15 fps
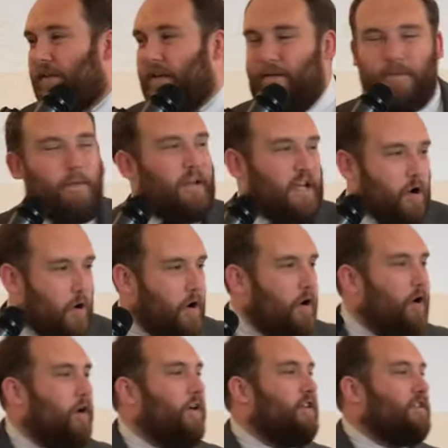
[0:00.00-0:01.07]
Maybe
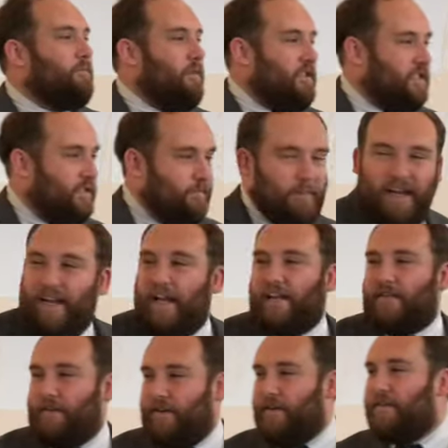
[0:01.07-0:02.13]
God has been speaking
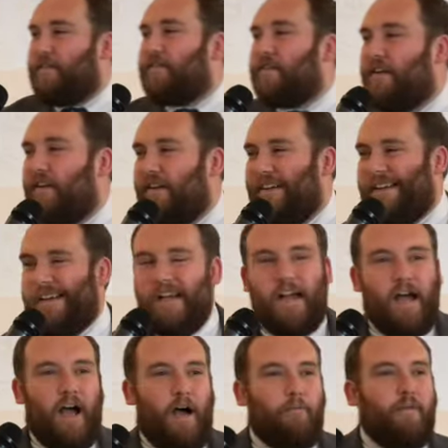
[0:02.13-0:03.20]
to us
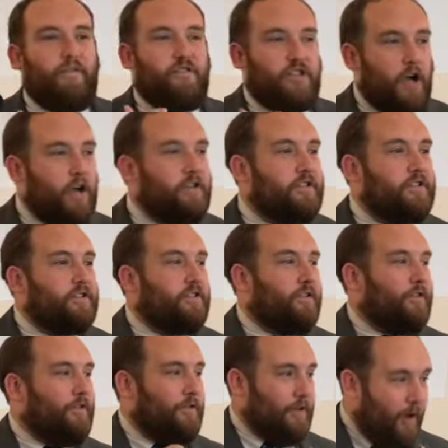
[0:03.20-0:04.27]
and we've just
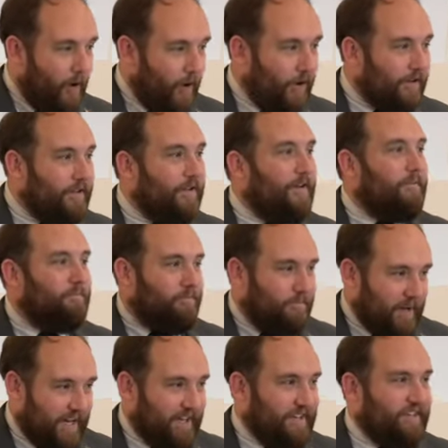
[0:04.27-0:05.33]
not
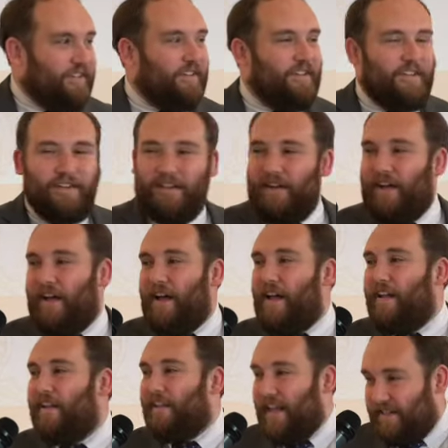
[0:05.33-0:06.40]
been
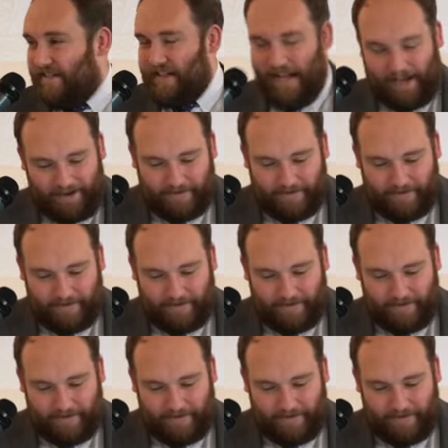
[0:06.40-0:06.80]
listening.